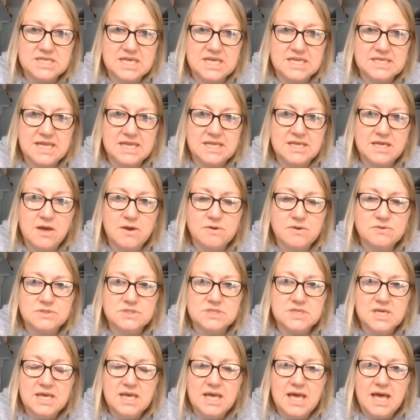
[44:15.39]
It
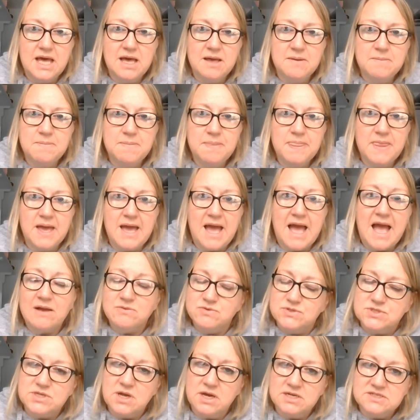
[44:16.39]
goes
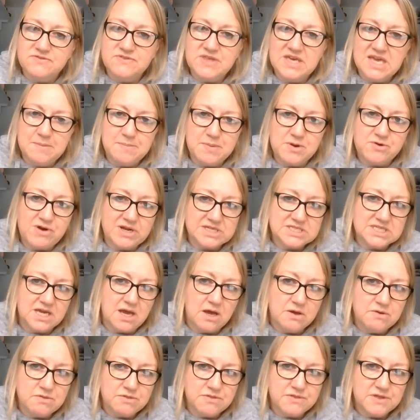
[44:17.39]
outside of the Hippocratic
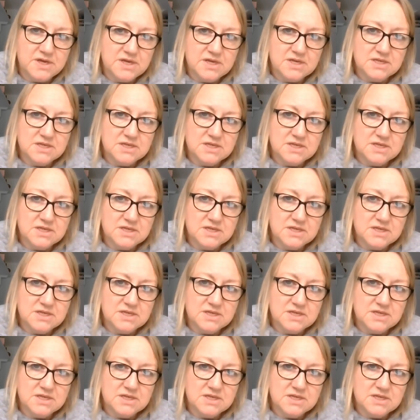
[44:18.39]
Oath.